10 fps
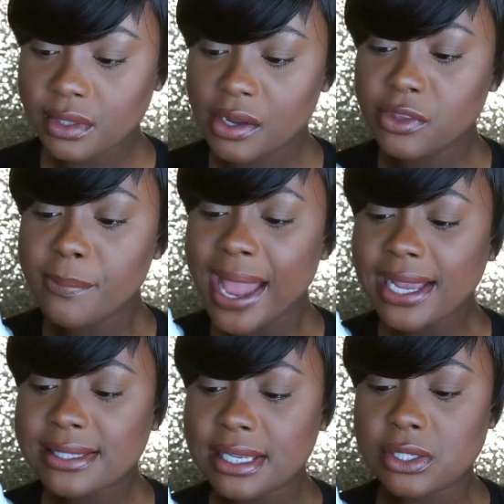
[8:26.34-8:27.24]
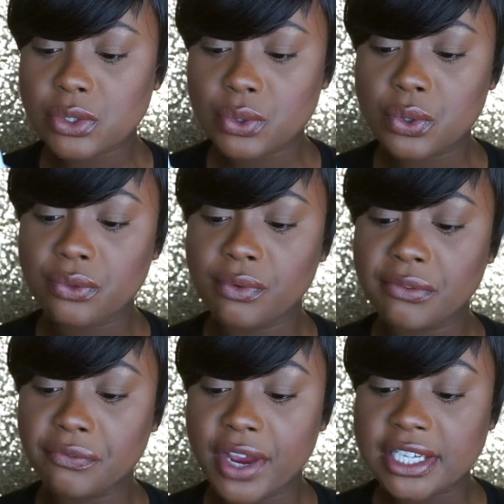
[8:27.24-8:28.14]
on the back it says soothe,
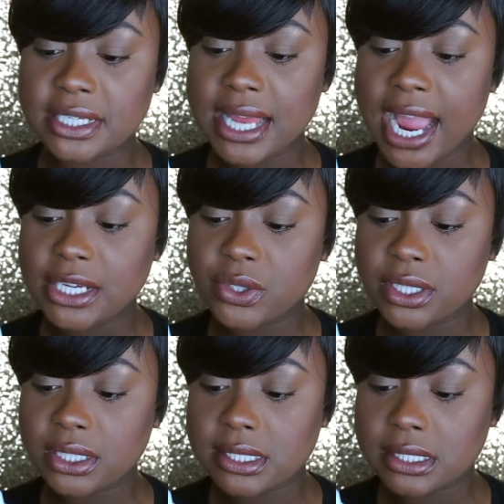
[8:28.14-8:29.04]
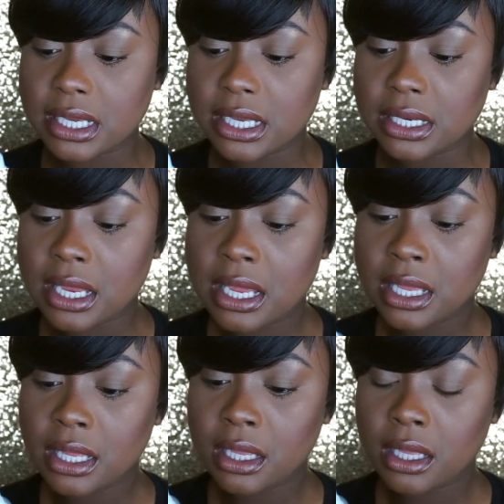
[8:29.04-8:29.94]
refresh, and hydrate the skin,
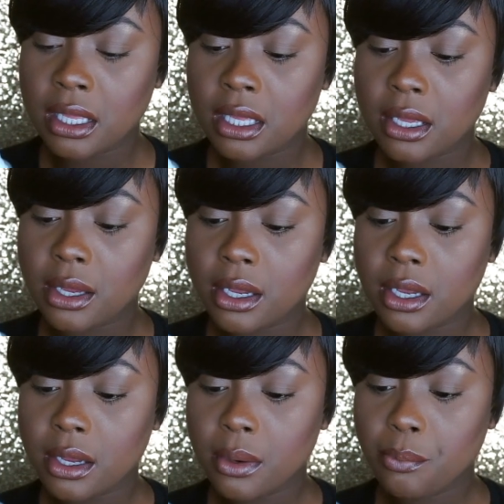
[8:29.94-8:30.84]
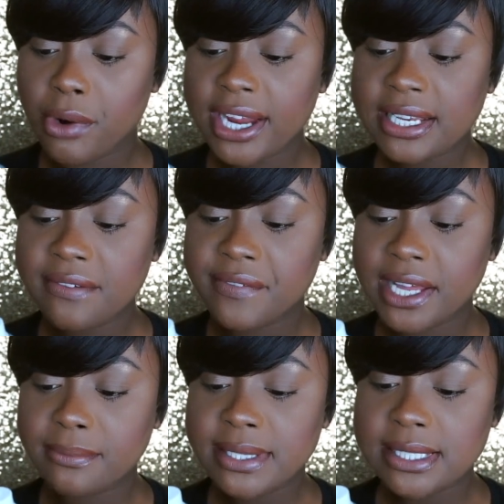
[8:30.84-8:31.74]
brightening
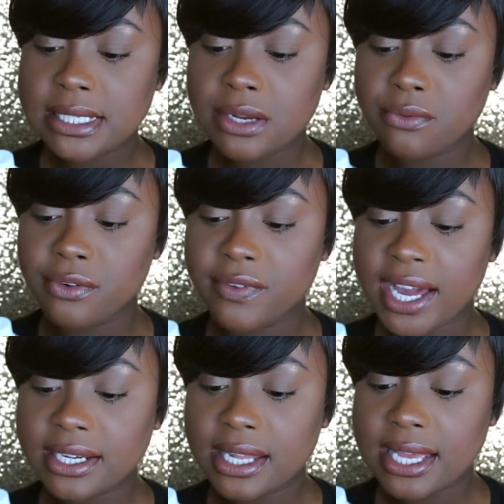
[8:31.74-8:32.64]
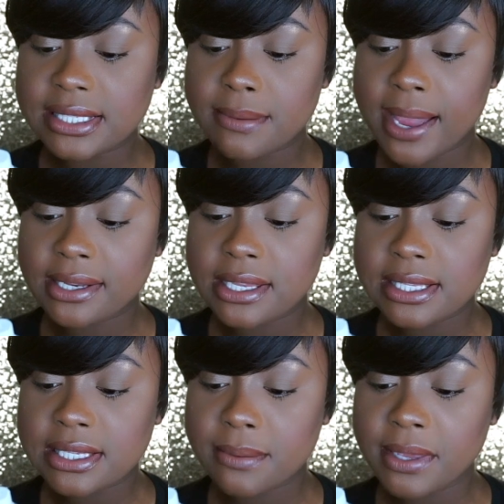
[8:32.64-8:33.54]
vitamin C and revitalizing
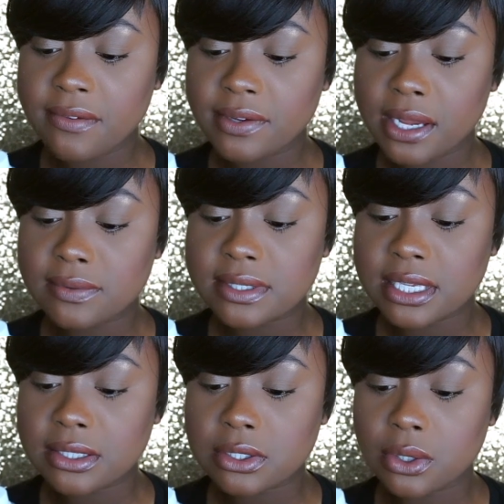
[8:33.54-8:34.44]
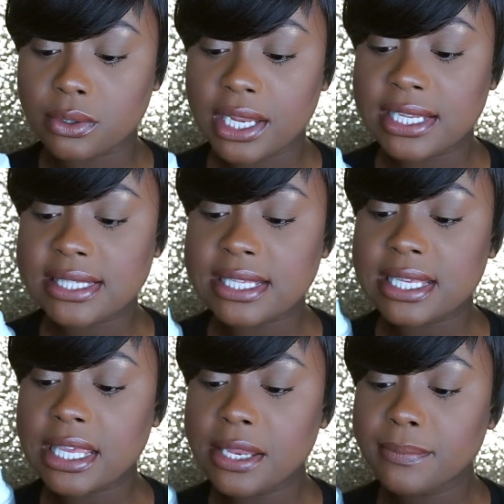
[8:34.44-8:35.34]
magnesium even out skin tone. And it says
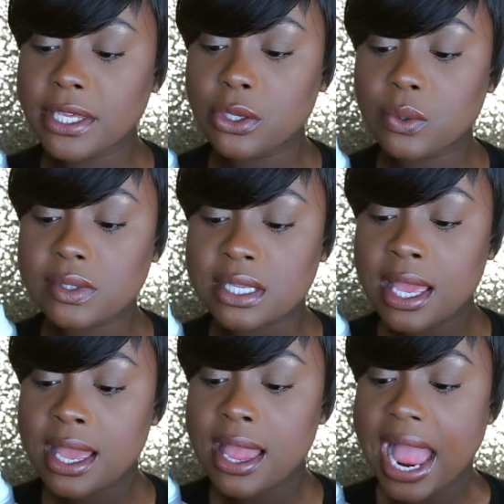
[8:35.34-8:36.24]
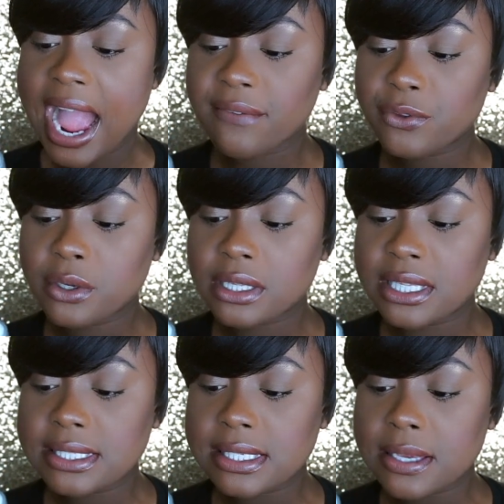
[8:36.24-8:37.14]
it can be used after
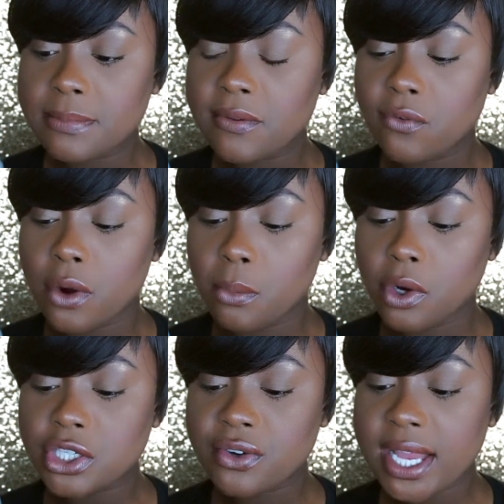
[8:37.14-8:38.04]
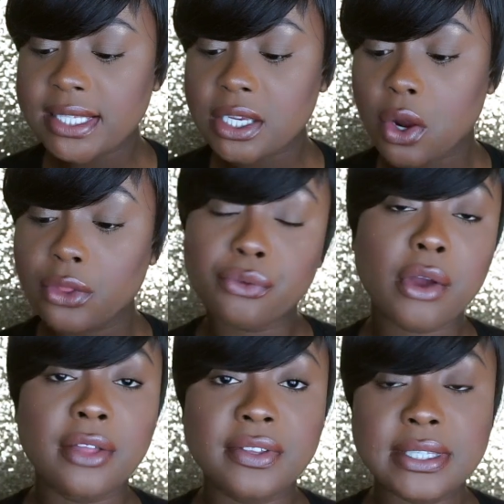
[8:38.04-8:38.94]
cleansing, before moisturizing, or
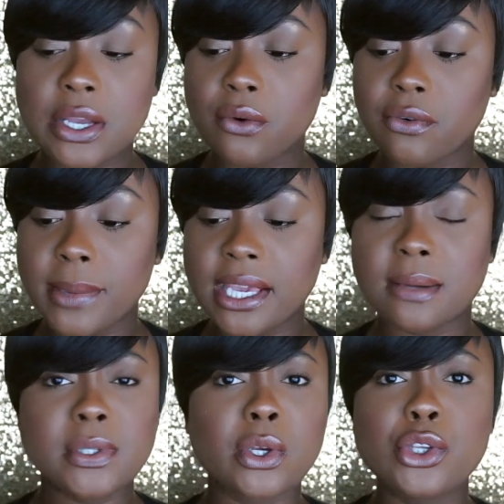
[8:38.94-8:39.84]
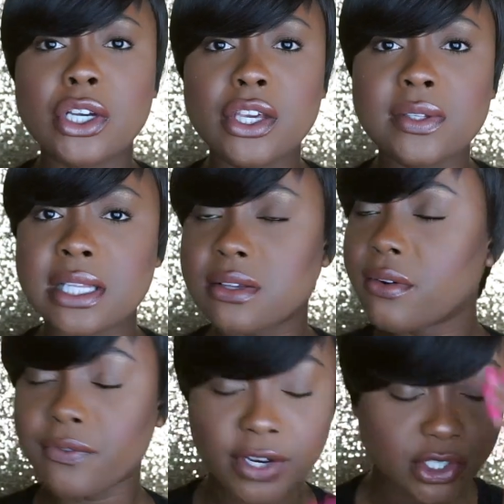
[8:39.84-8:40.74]
throughout the day over makeup. So you could use it to
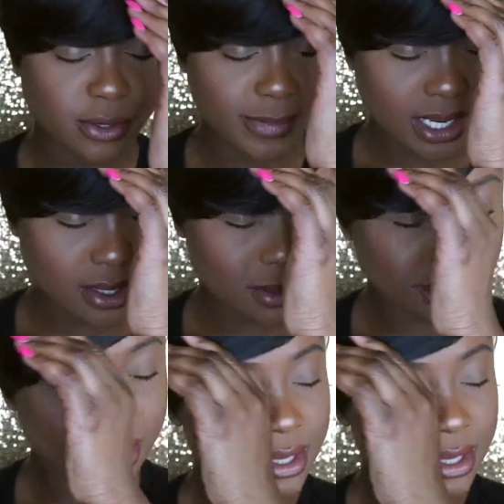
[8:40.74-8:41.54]
refresh your makeup.